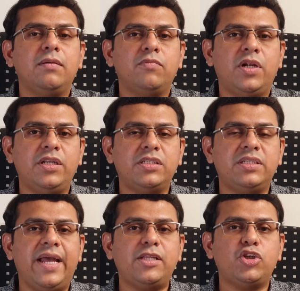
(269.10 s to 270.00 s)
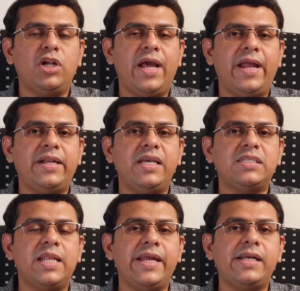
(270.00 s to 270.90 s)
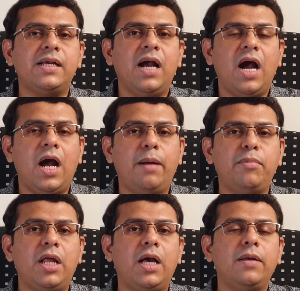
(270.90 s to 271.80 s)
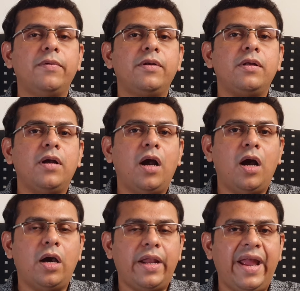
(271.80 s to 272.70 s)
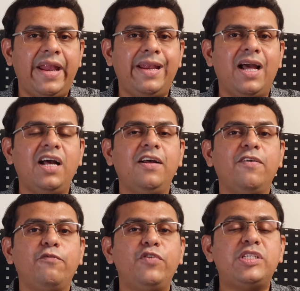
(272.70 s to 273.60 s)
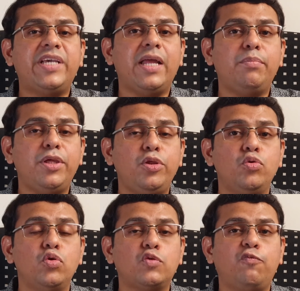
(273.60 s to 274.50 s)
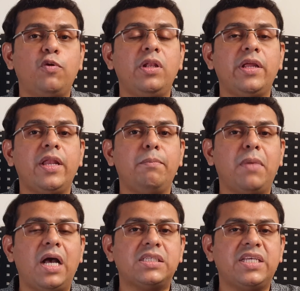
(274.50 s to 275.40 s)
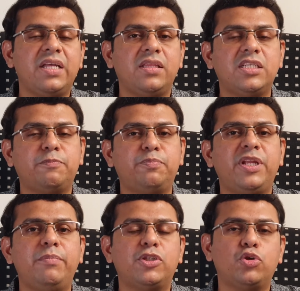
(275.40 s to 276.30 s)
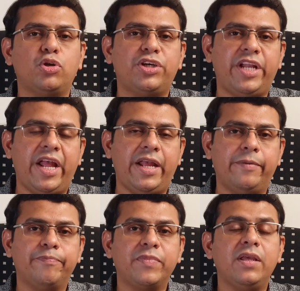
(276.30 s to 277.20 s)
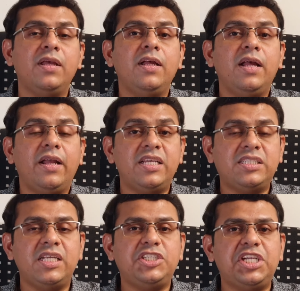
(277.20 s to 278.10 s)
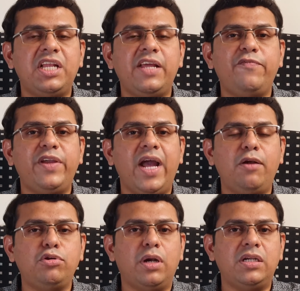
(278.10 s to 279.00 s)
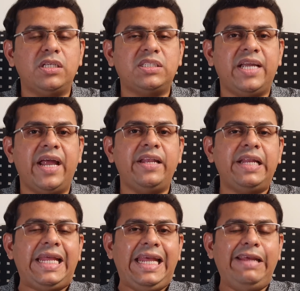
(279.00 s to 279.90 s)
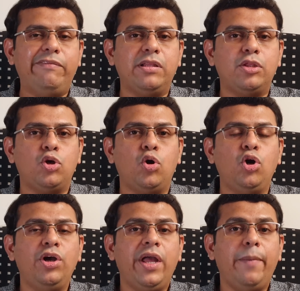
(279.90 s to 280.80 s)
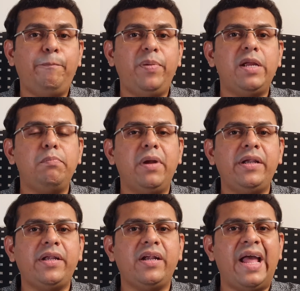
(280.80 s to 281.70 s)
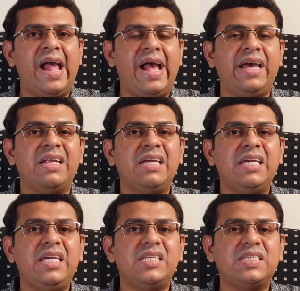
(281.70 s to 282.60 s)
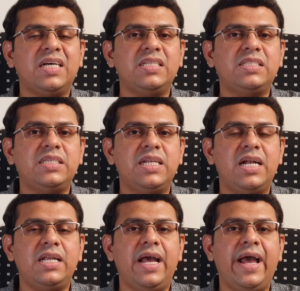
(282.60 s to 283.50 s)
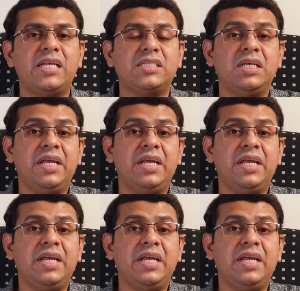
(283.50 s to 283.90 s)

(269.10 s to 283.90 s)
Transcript: that is natural hair dyes like amla or henna which can be useful in masking this premature graying. Essentially, we have to understand even though a pigmented hair is considered as